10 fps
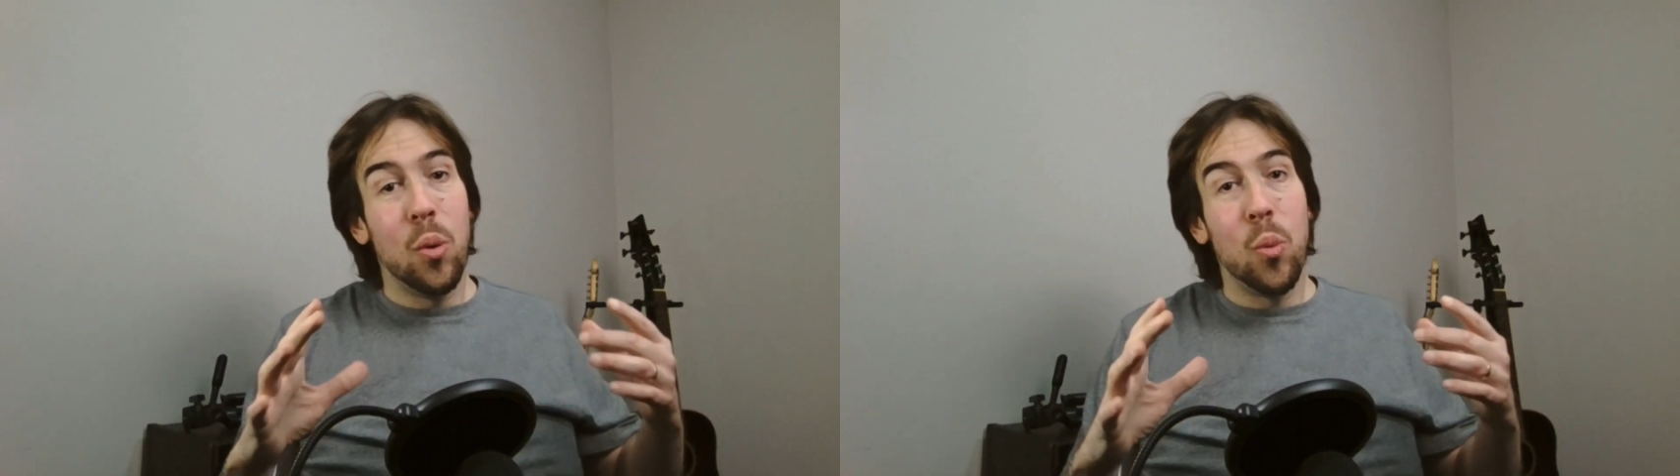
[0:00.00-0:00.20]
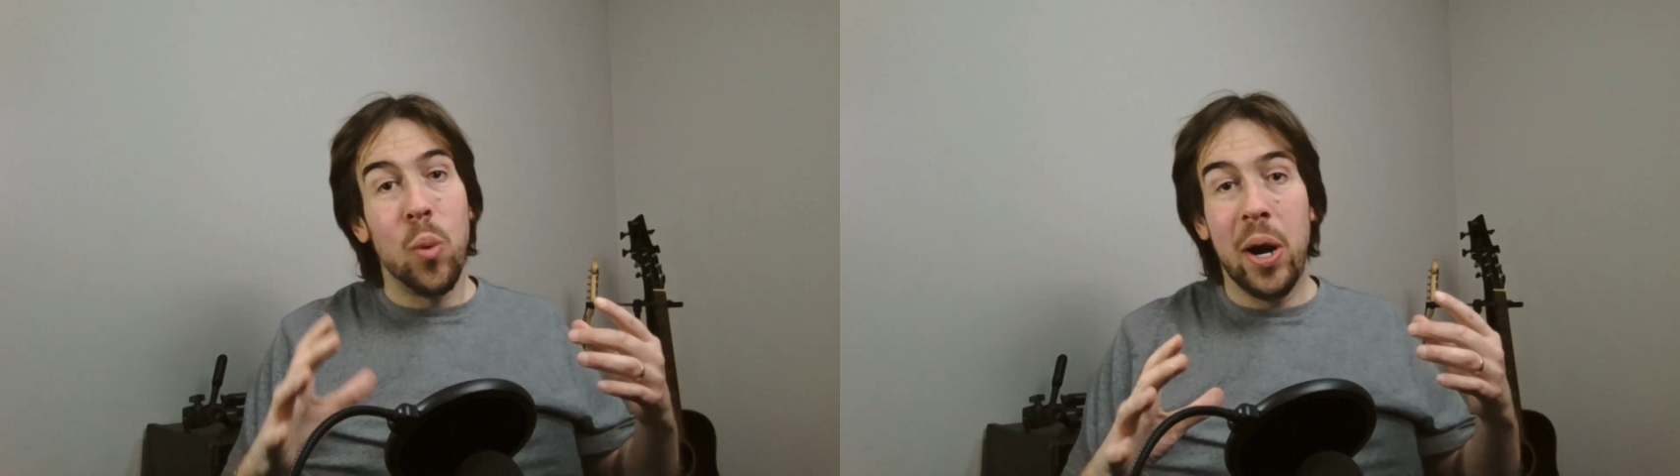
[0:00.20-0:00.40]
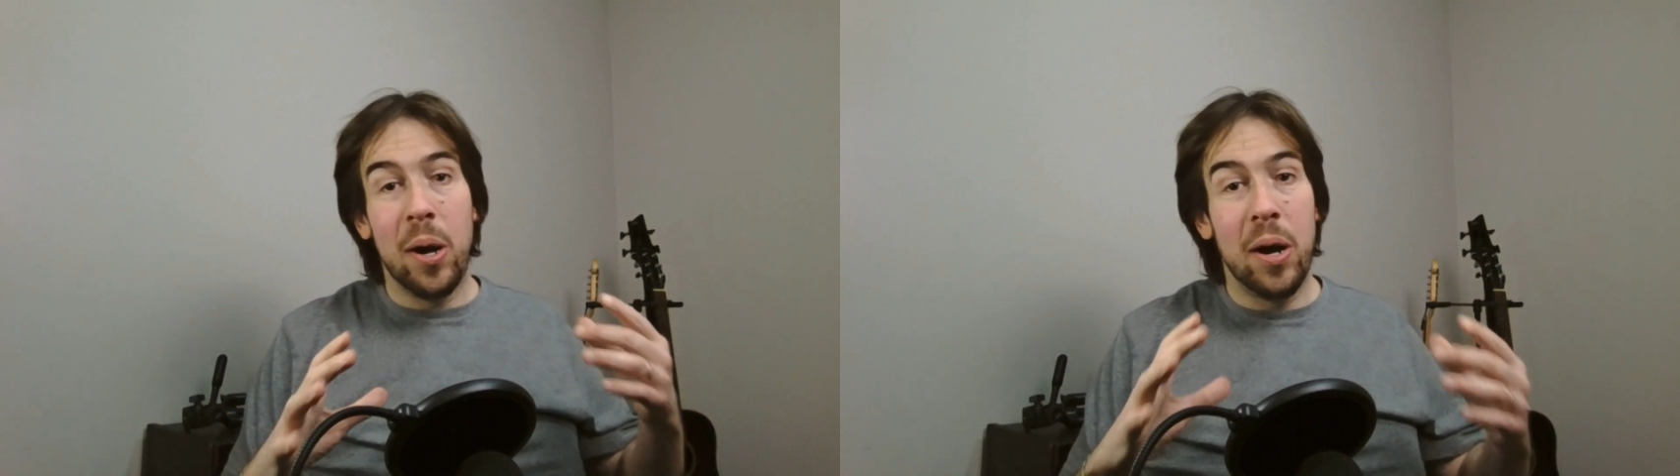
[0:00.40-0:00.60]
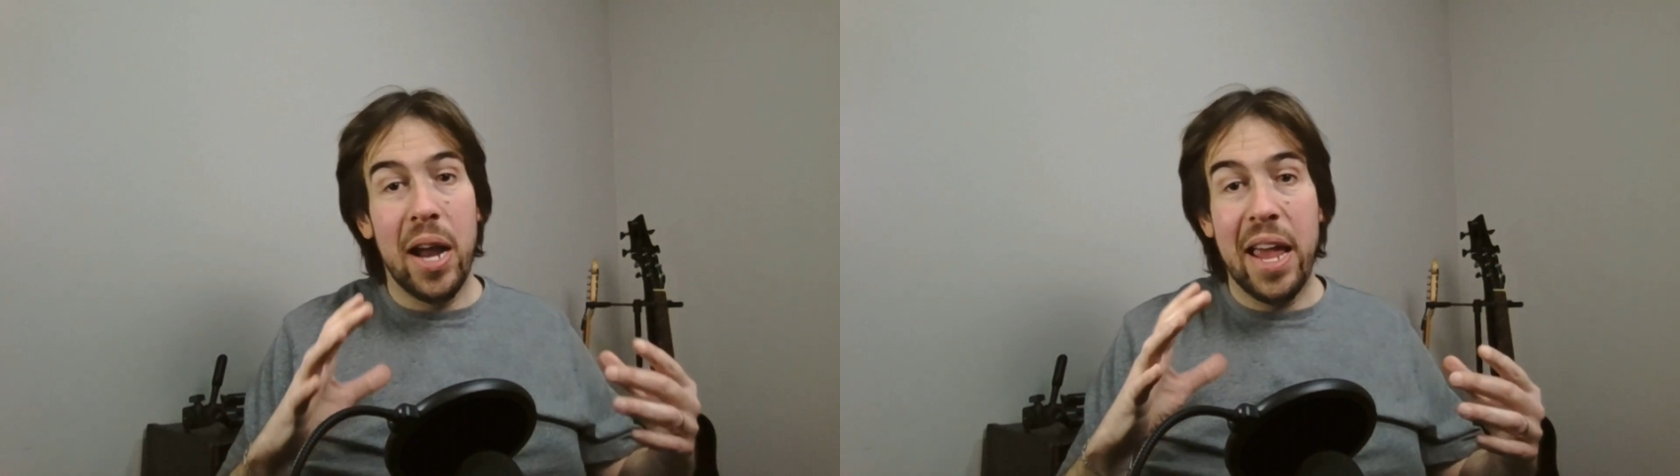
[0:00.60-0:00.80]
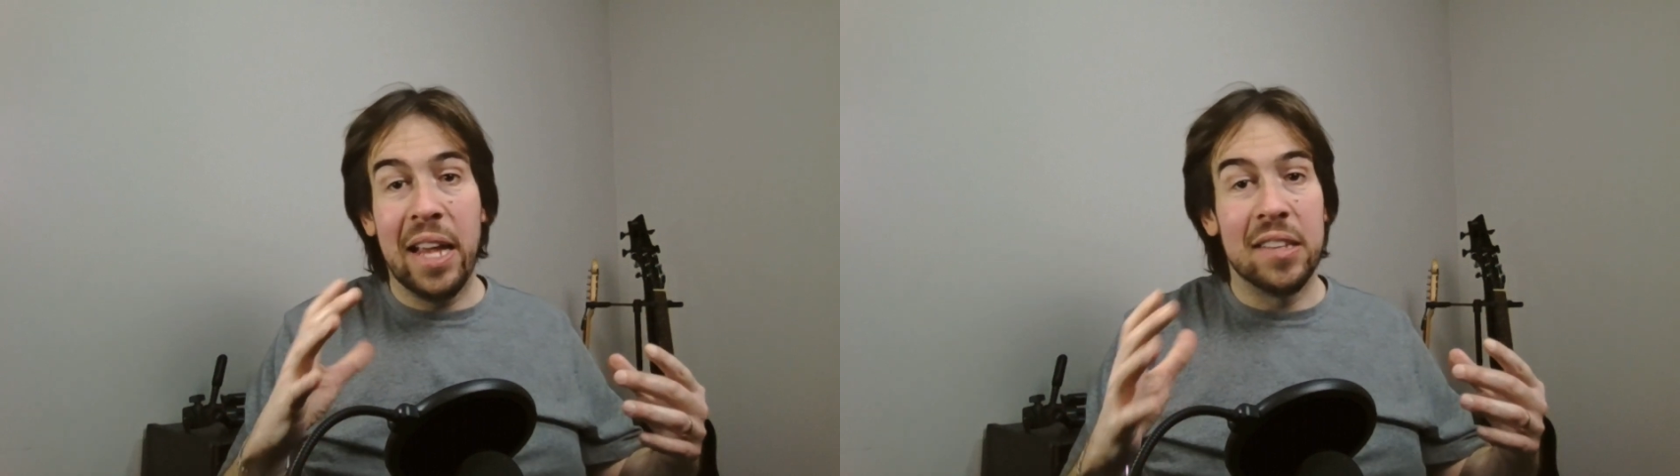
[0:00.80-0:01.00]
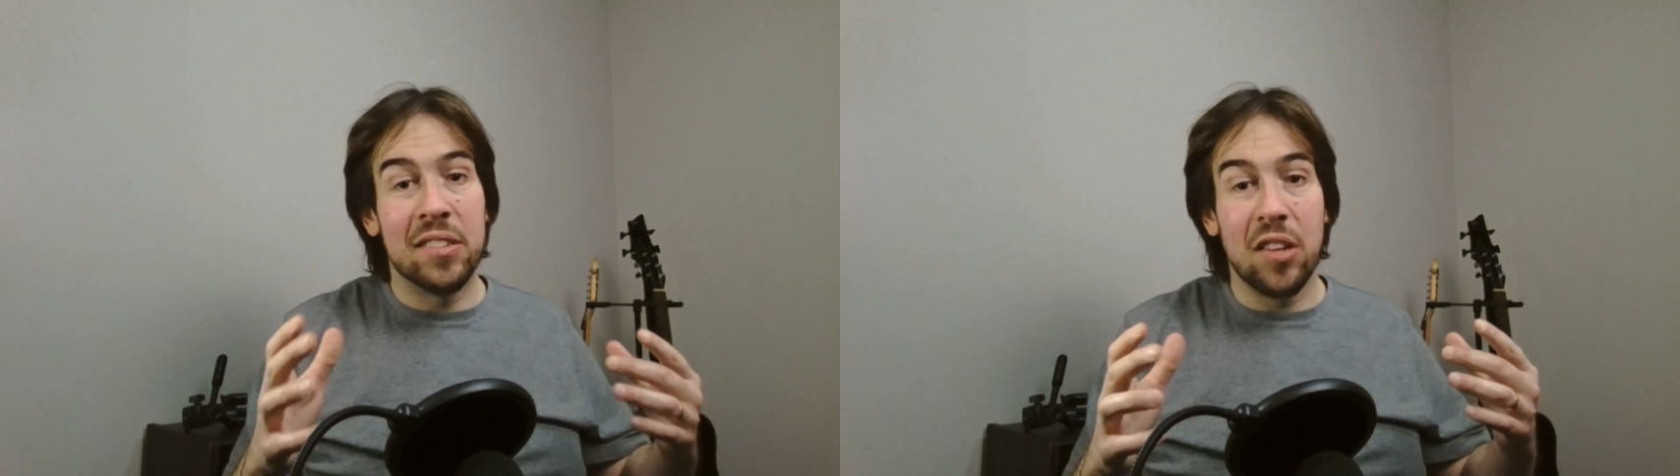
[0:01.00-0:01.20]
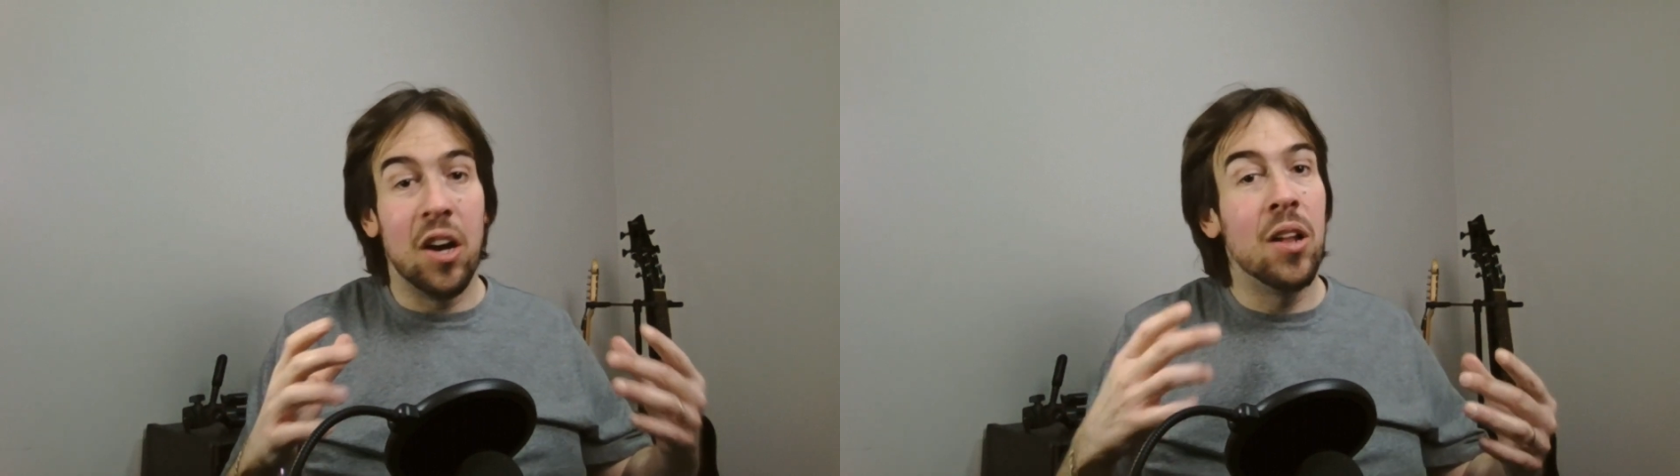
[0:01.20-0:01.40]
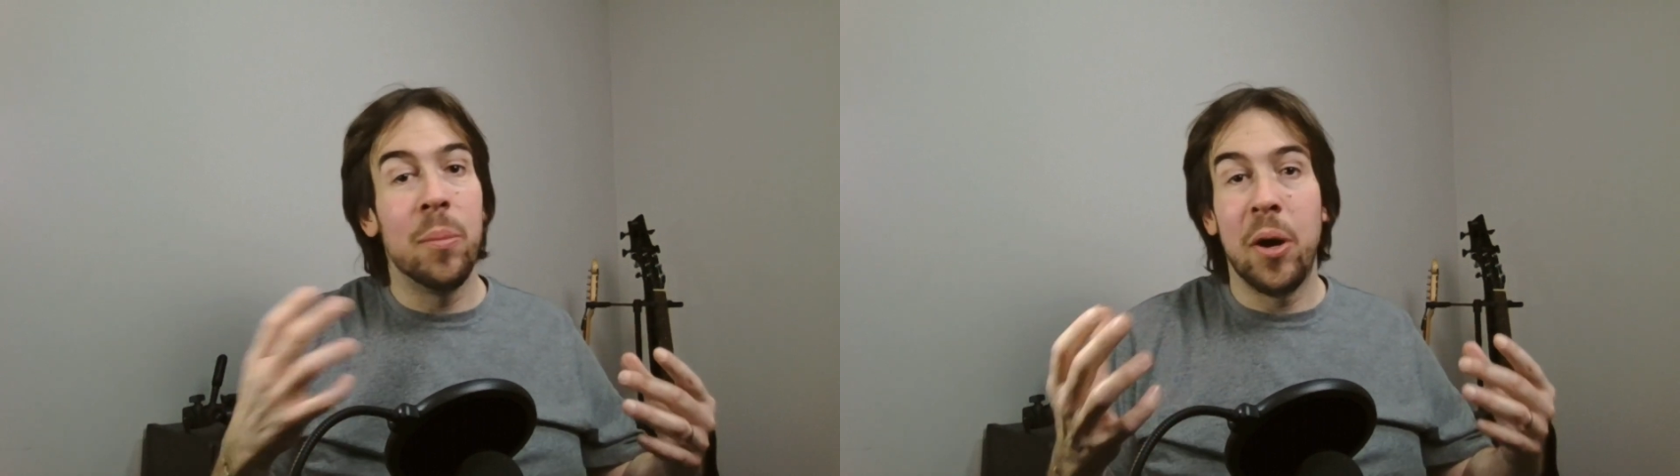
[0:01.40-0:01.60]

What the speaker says: where it's all